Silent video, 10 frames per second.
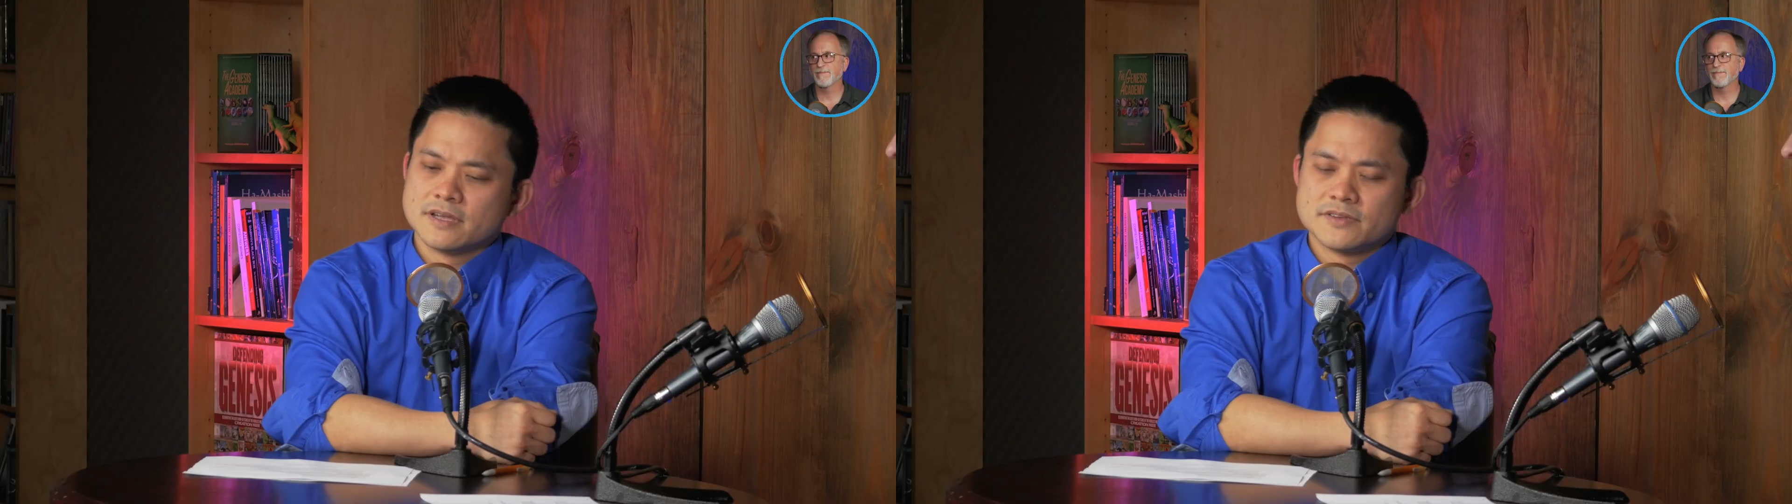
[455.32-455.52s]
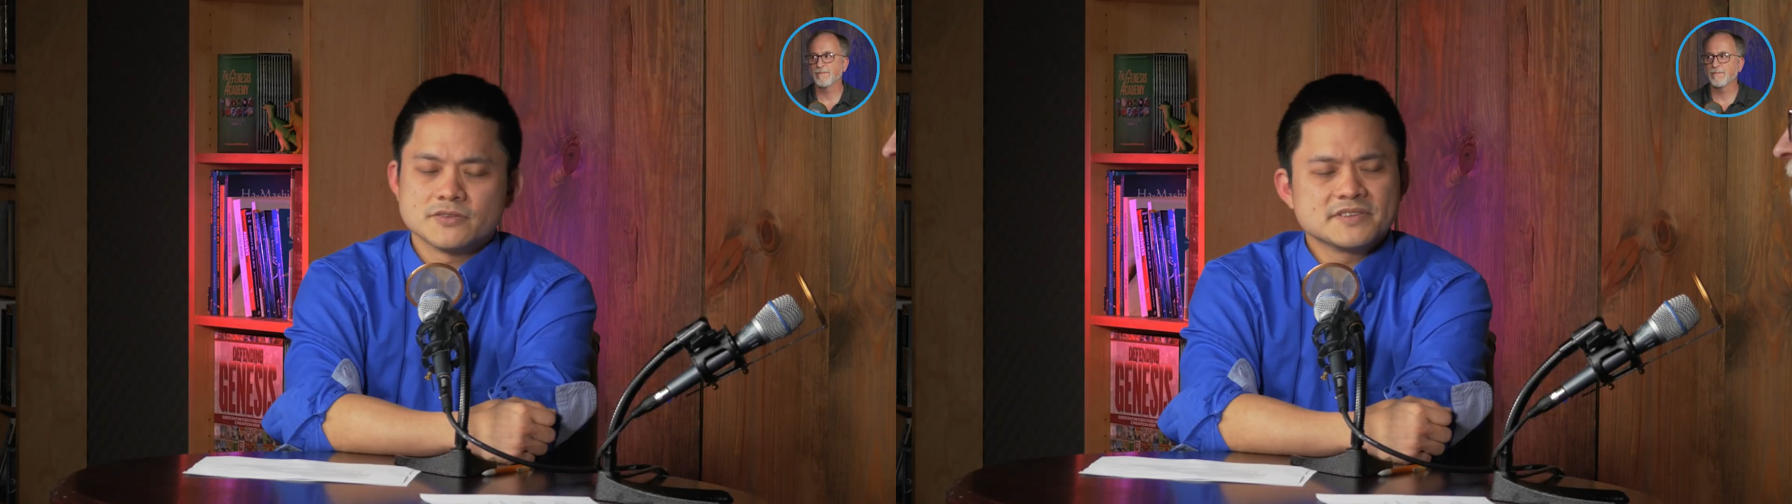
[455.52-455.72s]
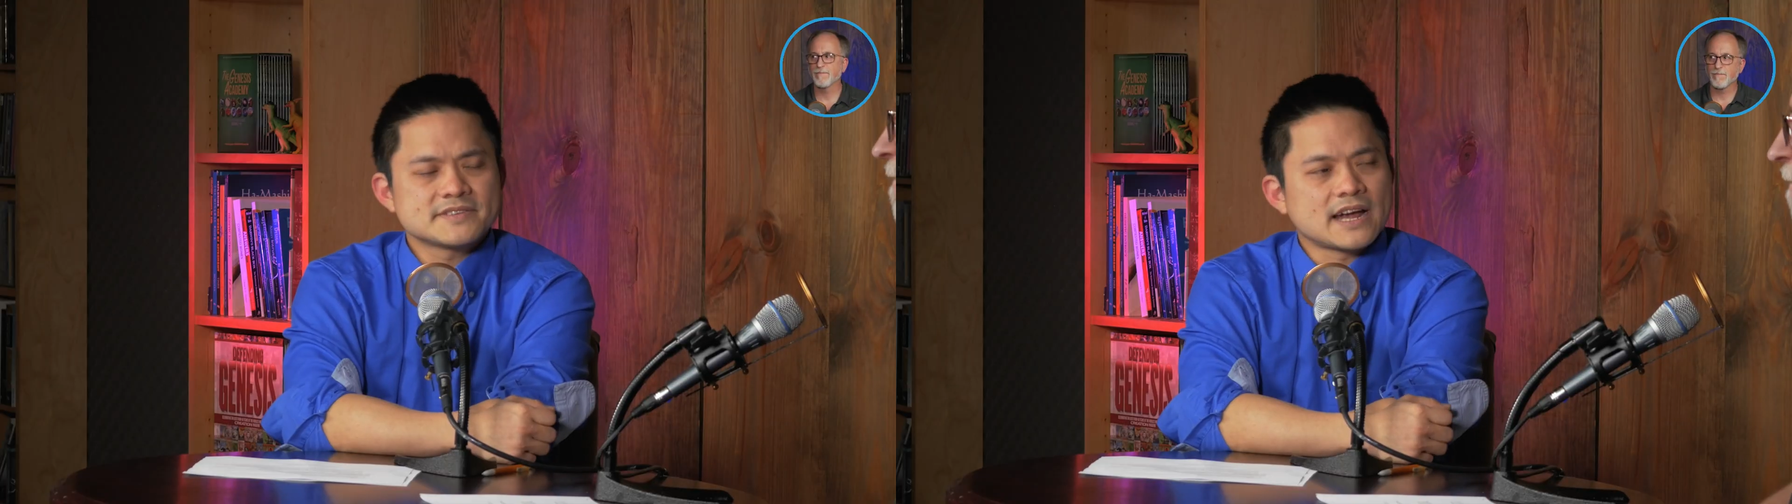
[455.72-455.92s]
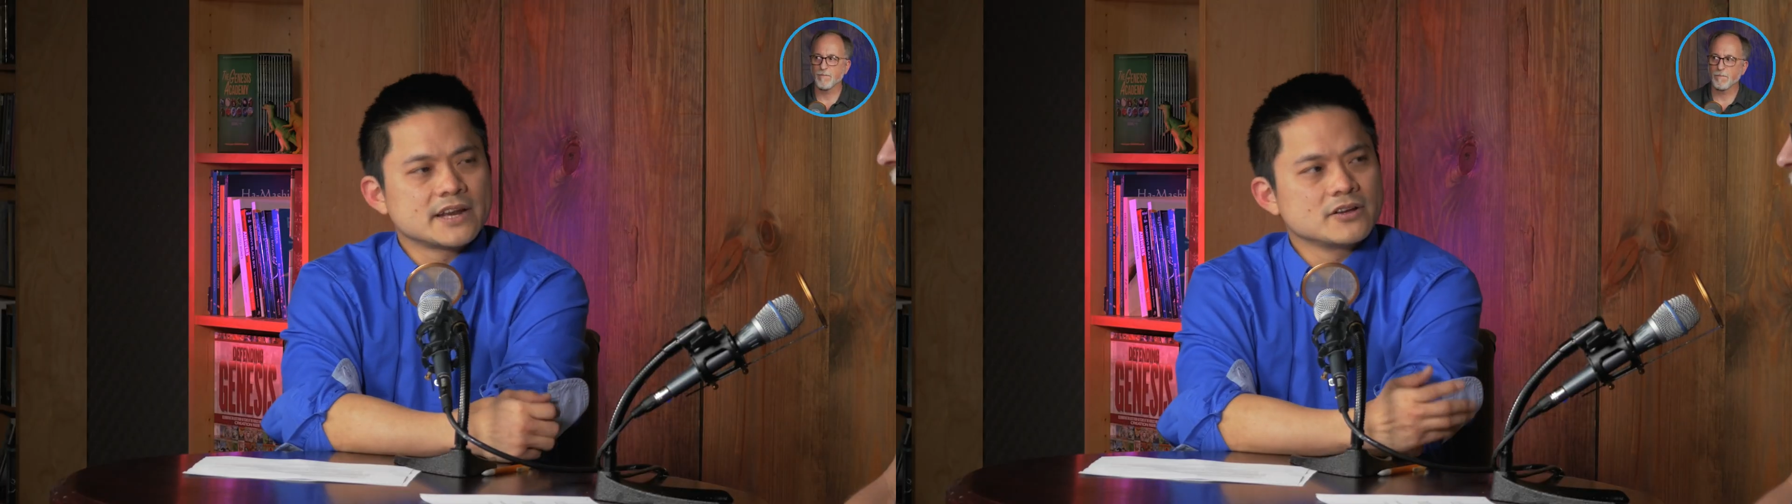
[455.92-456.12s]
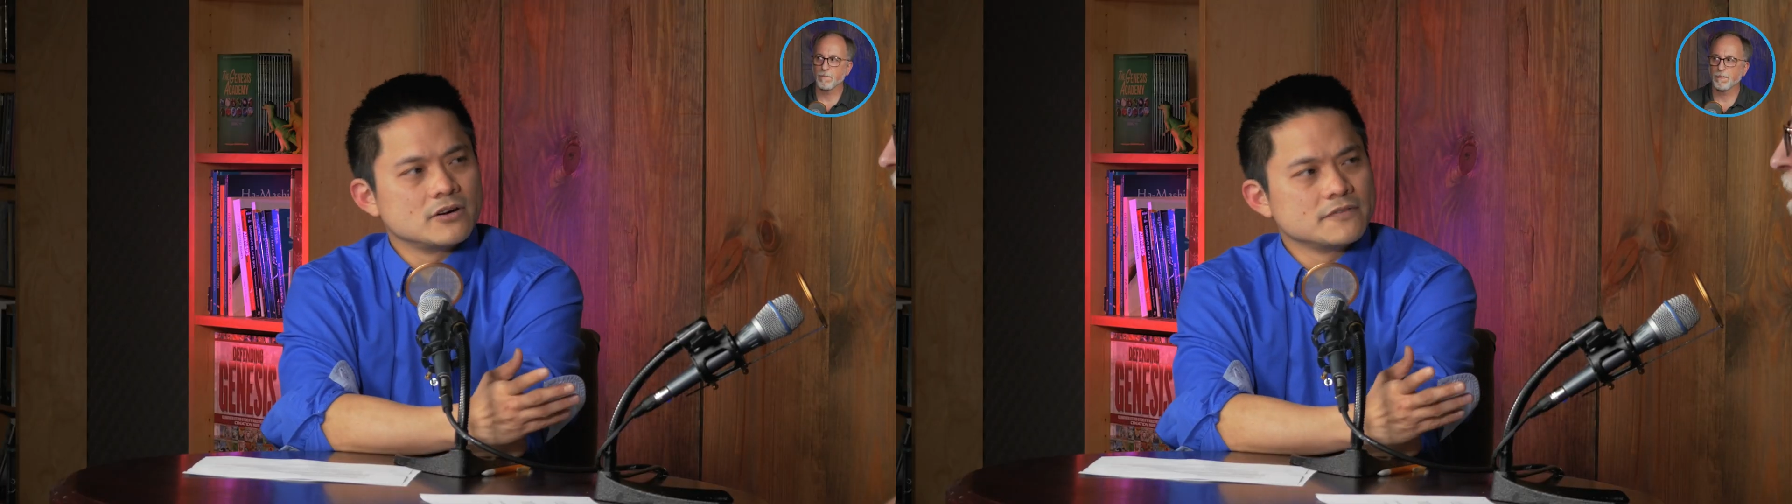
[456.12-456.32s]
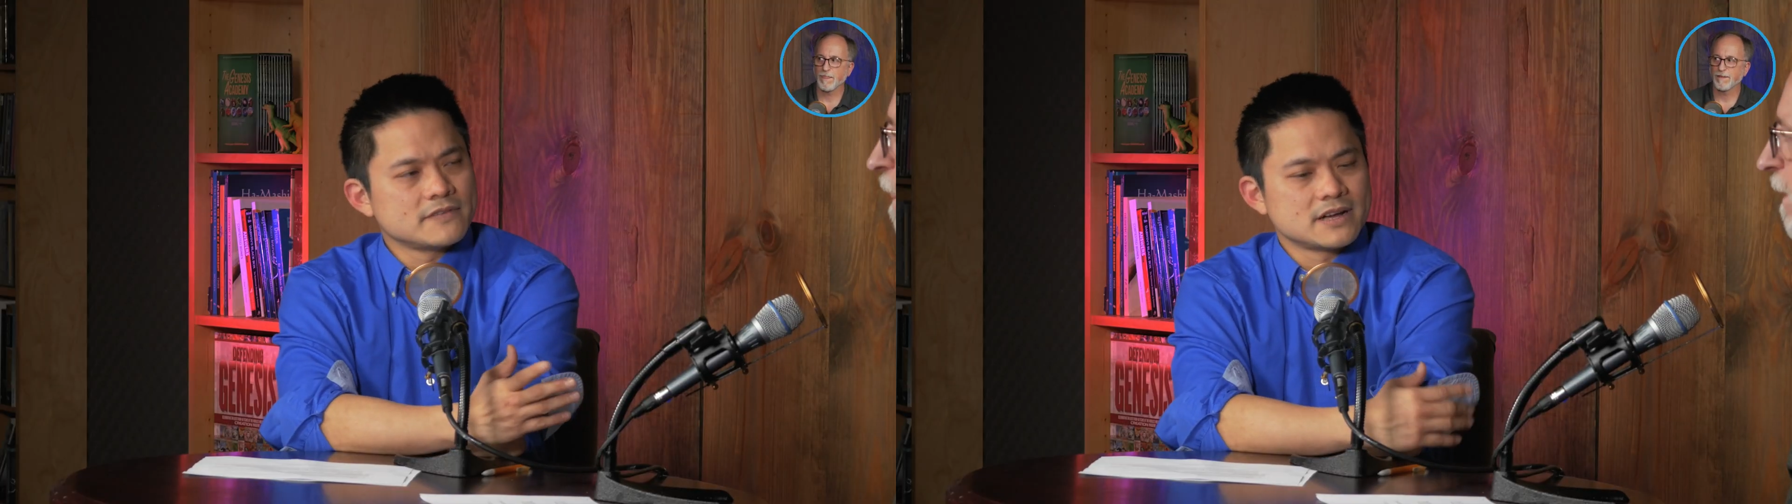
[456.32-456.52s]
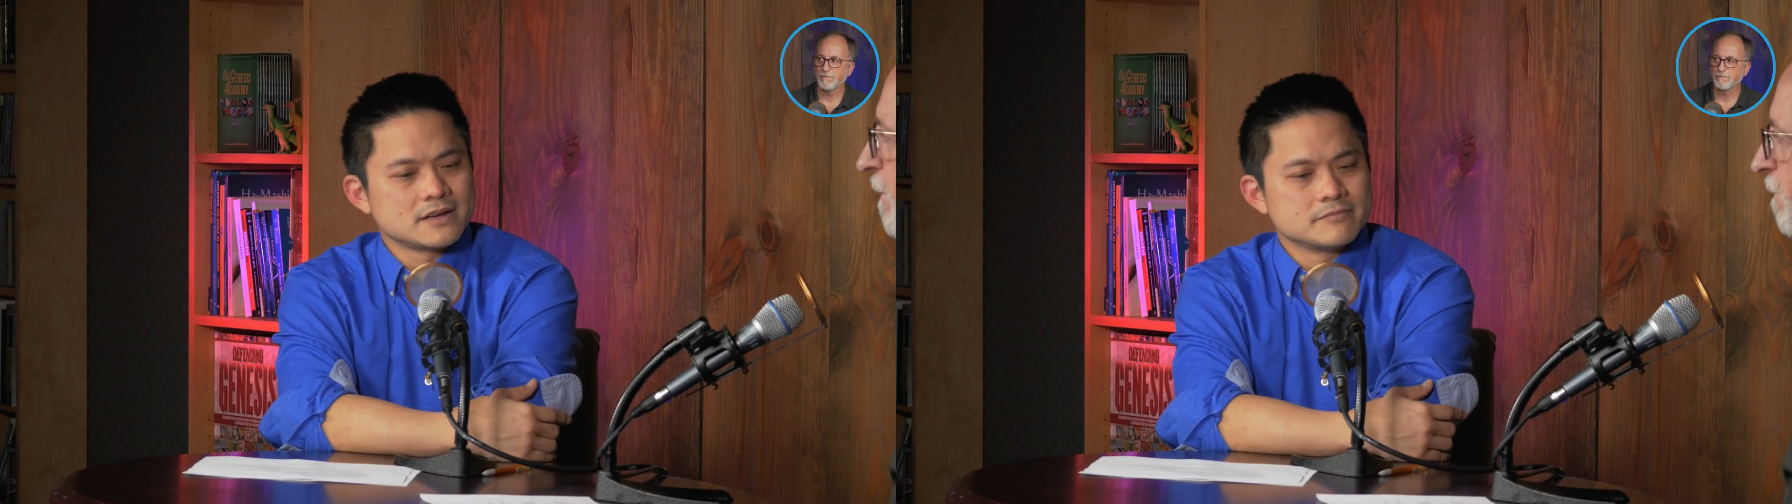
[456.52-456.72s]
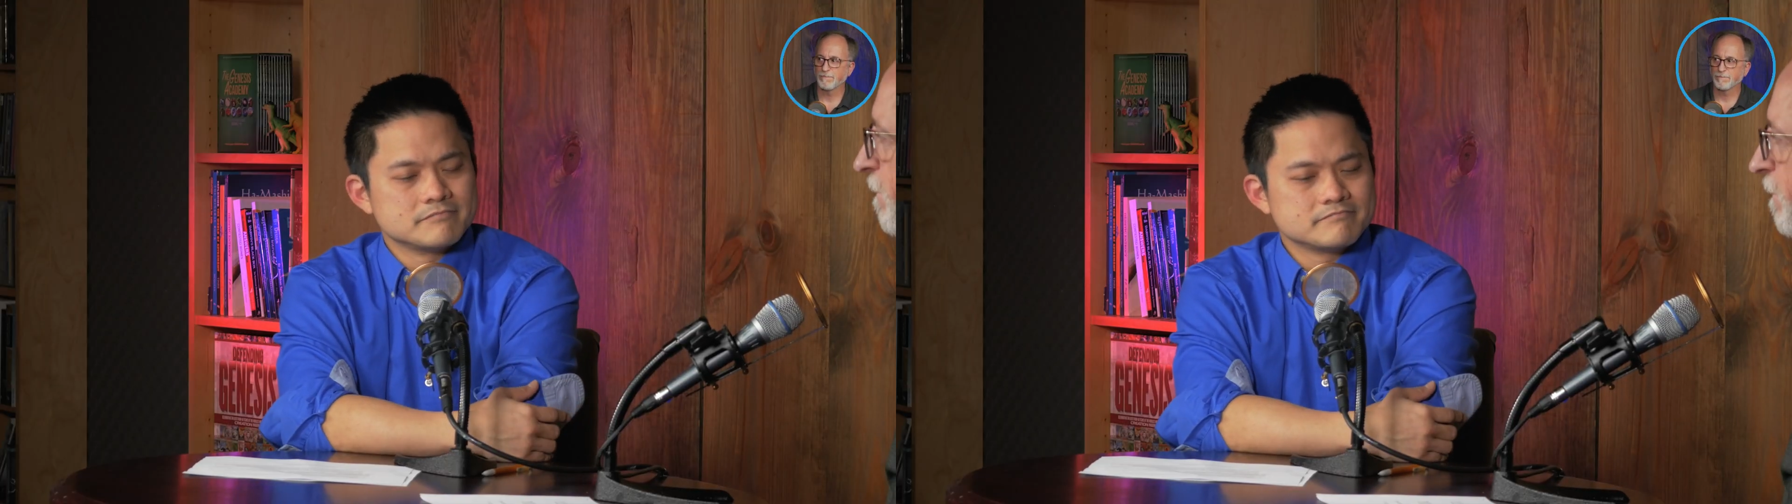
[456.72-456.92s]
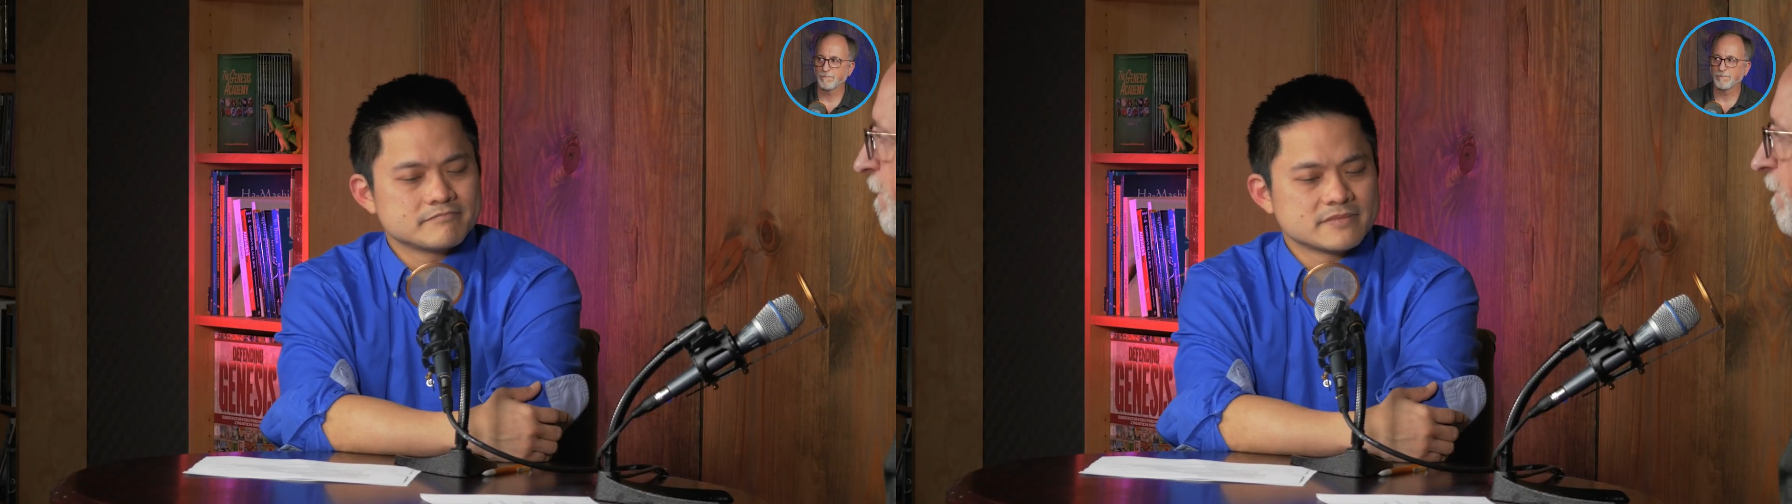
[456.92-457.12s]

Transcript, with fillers: So, this idea of um,